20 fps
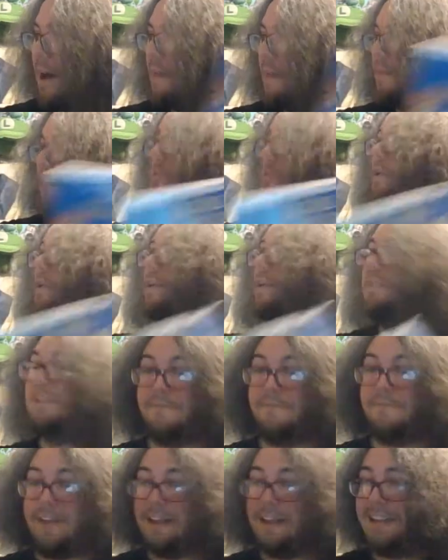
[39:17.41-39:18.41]
This one is in
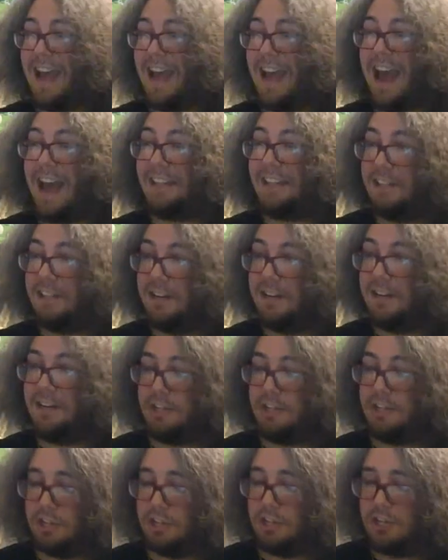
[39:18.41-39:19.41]
fantastic
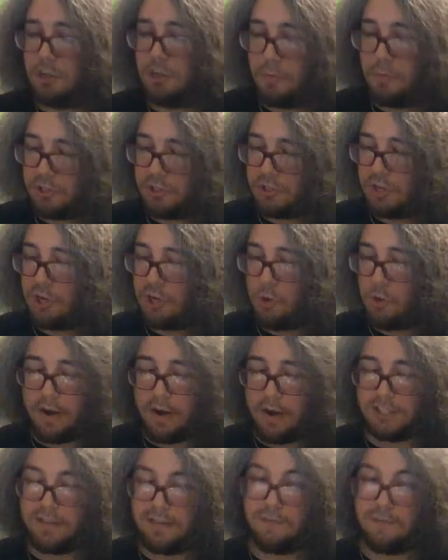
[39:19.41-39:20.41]
condition. It's almost like no one
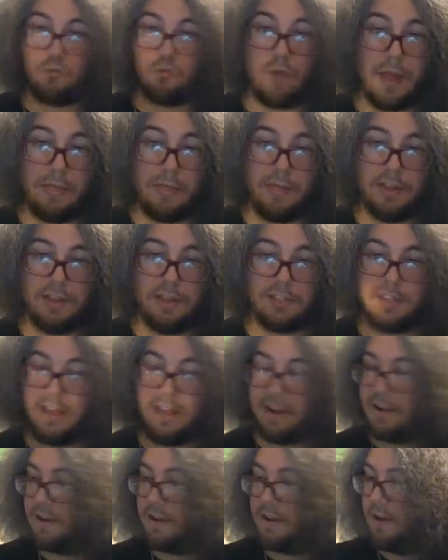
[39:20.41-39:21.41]
has ever read this
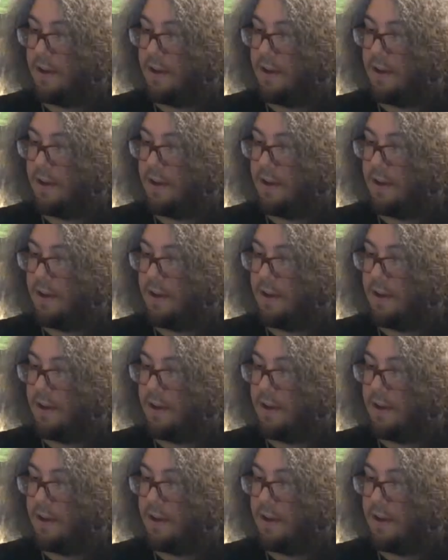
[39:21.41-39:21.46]
thing,